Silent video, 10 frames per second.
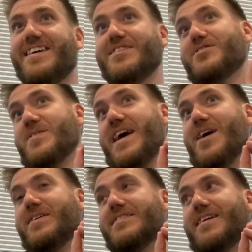And so
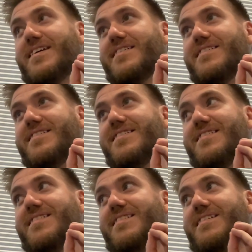now it's like,
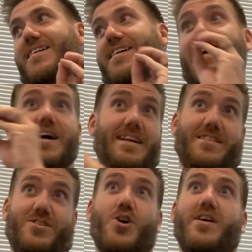
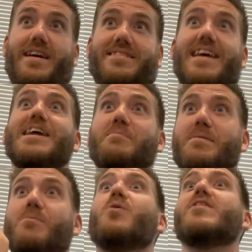it's hitting me
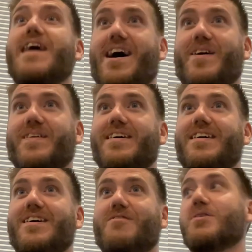more now
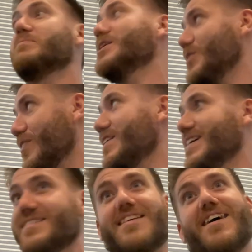from little
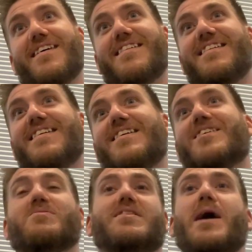things that
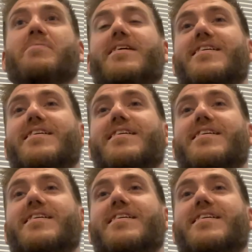was happening.